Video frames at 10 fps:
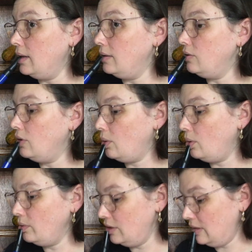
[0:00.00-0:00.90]
You don't
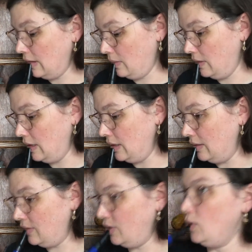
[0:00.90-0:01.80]
hold it down like
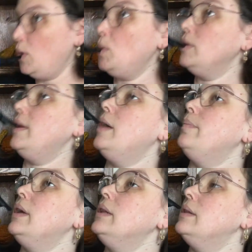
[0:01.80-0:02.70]
this, you don't hold it up
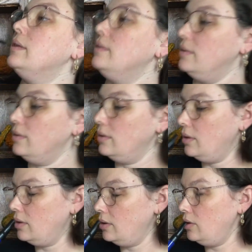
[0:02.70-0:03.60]
like this,
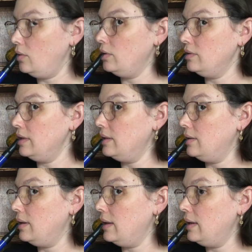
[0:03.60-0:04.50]
you hold it
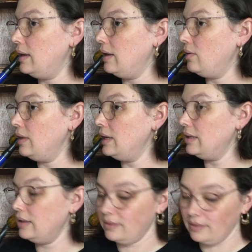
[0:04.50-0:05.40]
at an angle like this.